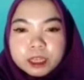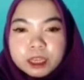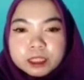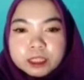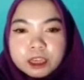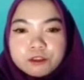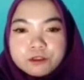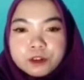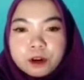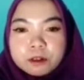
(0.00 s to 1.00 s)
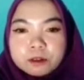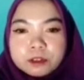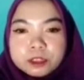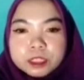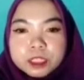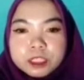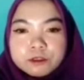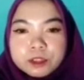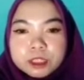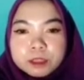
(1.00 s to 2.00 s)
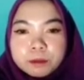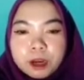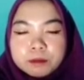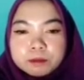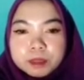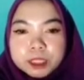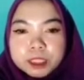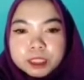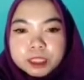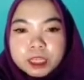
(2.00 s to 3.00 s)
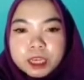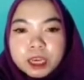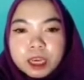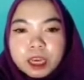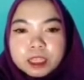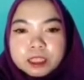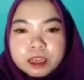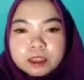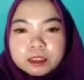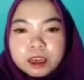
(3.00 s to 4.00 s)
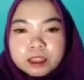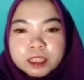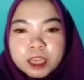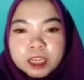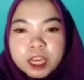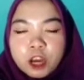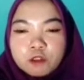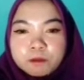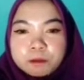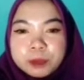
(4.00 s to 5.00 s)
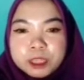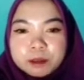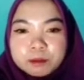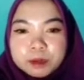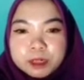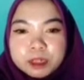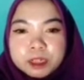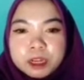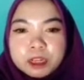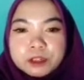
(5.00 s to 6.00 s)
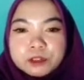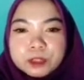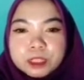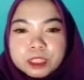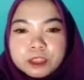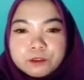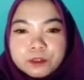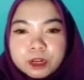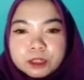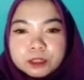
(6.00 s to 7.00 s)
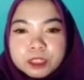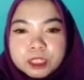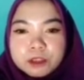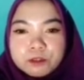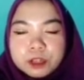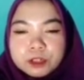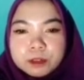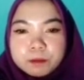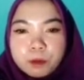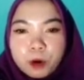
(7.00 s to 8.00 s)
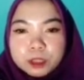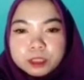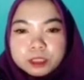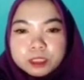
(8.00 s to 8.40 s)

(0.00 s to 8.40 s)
and then from a receiving department, SNS account payable receive a receiving report.